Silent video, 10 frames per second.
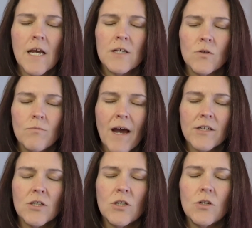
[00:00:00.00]
So
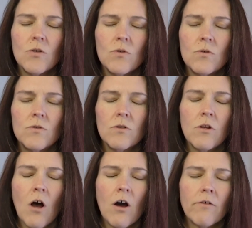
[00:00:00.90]
imagine huge,
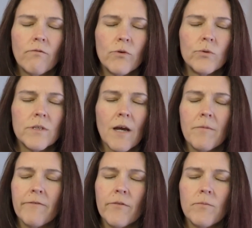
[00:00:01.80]
long roots
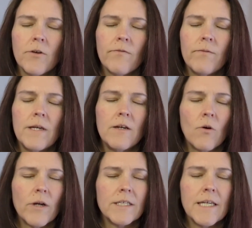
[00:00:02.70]
coming from your feet,
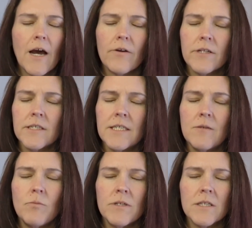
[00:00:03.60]
going down and
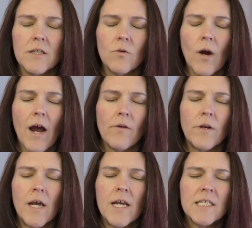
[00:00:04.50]
deep into the ground,
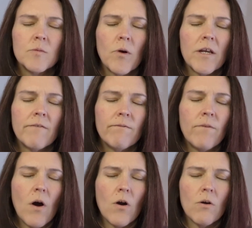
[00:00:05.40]
spreading
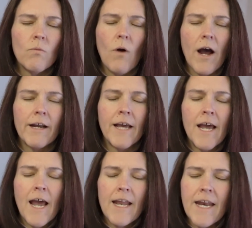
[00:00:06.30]
far and wide.
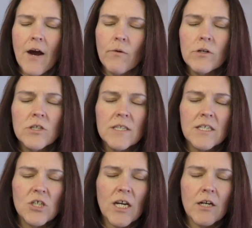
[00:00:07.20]
And now we're just a
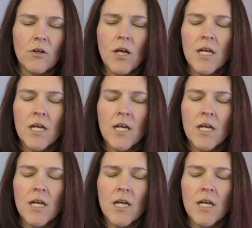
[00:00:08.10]
channel